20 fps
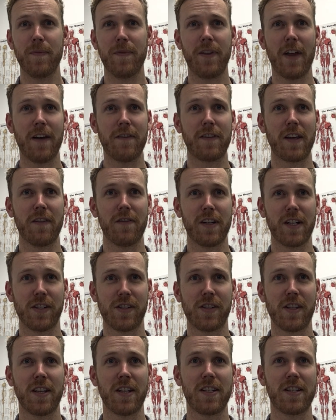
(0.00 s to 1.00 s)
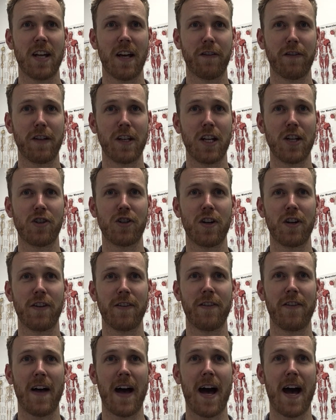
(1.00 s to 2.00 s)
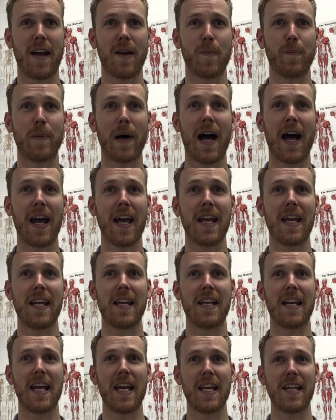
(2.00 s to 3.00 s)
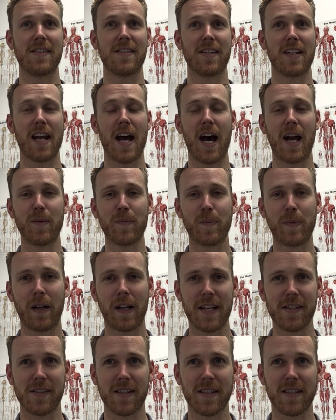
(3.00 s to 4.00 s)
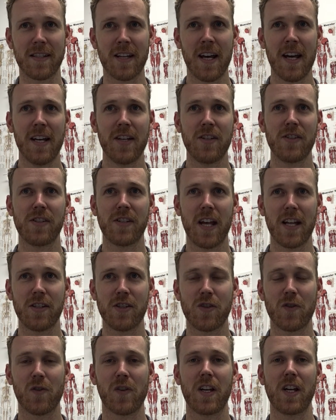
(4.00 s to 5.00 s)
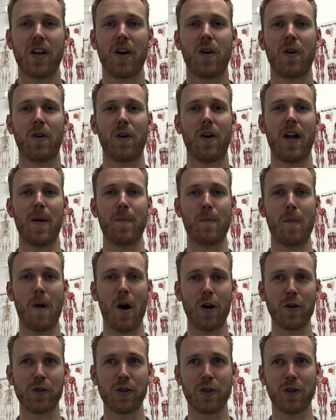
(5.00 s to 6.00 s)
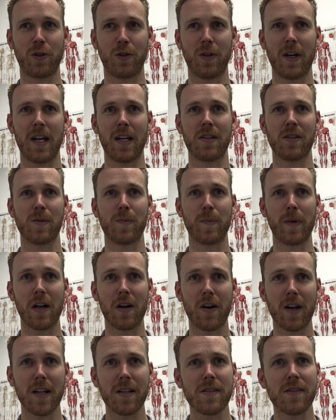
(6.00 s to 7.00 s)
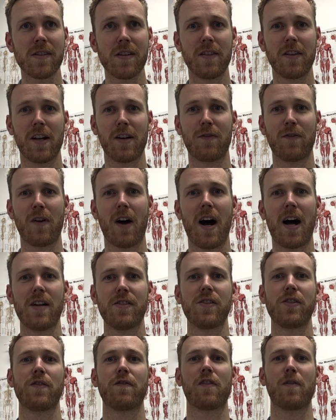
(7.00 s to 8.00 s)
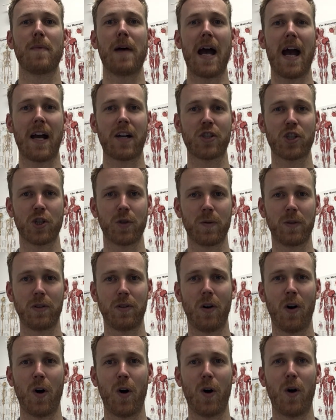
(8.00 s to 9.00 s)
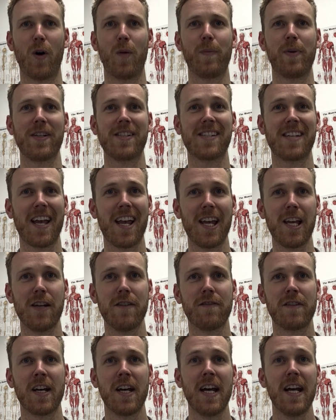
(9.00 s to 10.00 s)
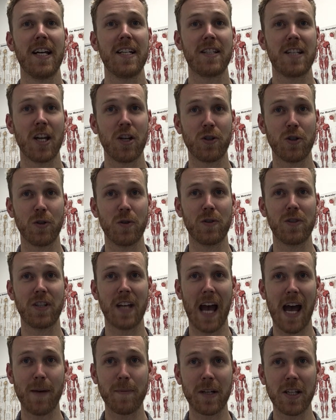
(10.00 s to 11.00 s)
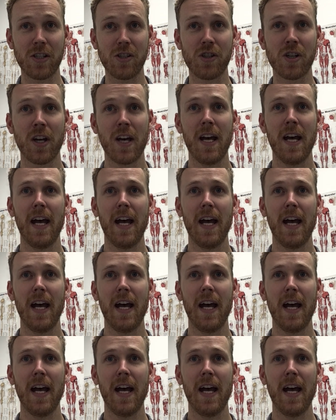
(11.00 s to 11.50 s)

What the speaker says: They've given us the definition that pain is an unpleasant sensory or emotional experience that arises from actual or perceived tissue damage